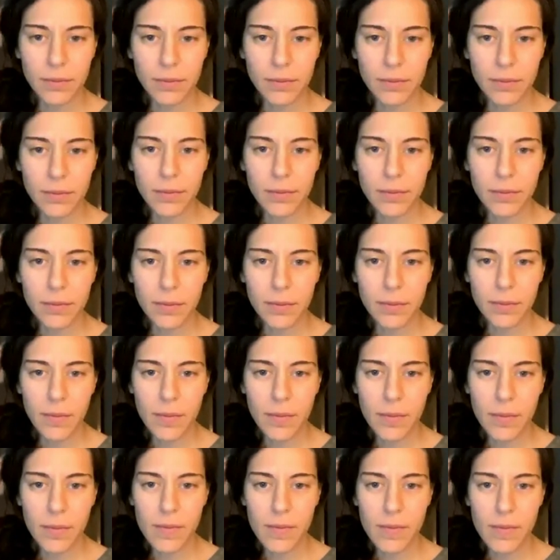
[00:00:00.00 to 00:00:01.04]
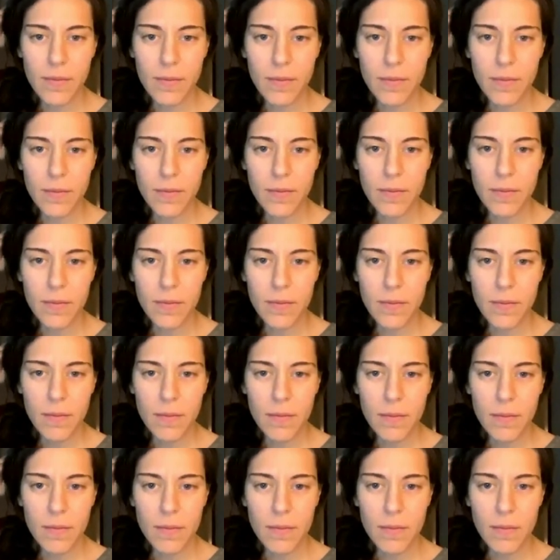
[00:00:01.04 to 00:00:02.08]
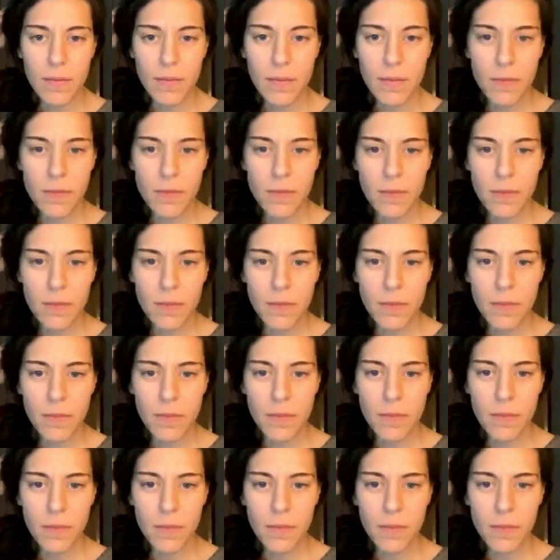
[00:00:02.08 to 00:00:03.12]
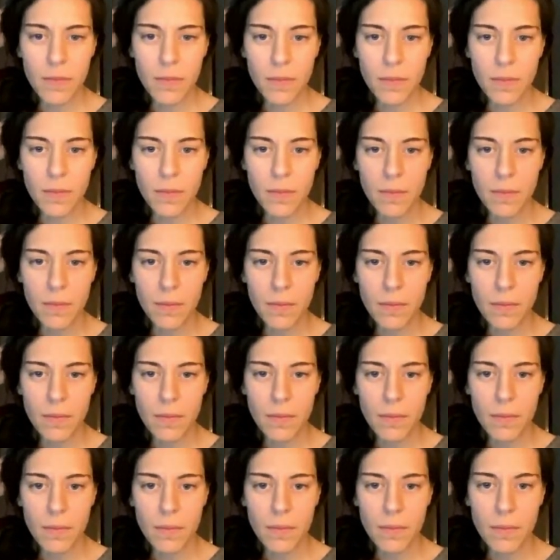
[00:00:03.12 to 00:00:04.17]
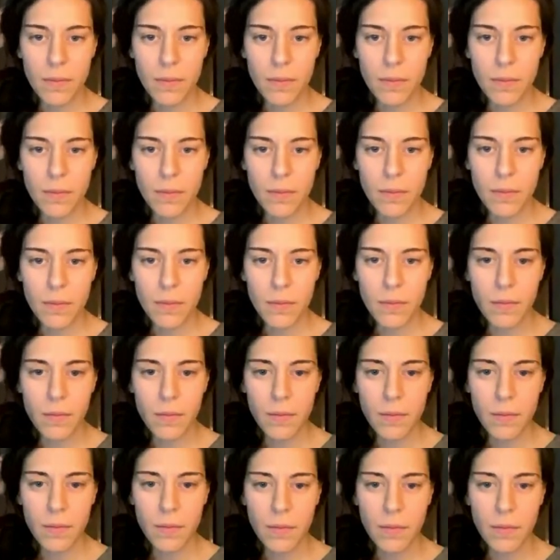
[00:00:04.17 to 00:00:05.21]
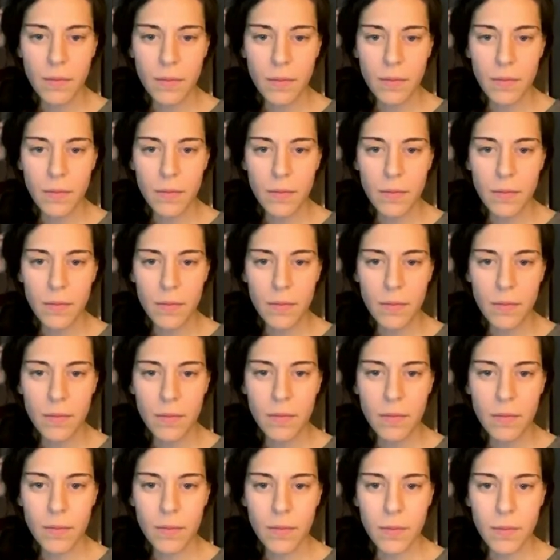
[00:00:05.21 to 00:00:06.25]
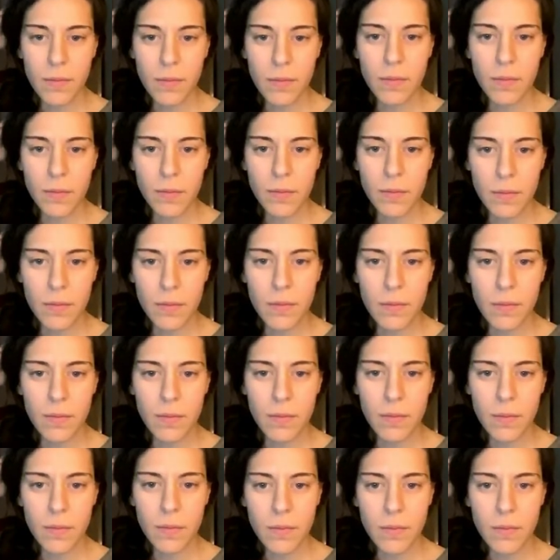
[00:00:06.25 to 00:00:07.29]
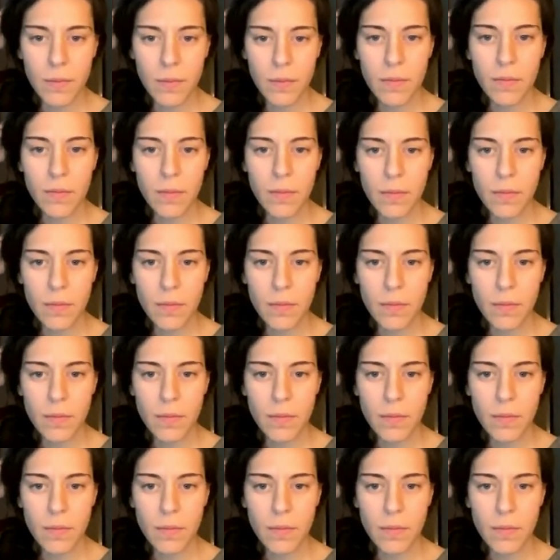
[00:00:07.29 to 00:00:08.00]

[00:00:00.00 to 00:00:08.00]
(silent)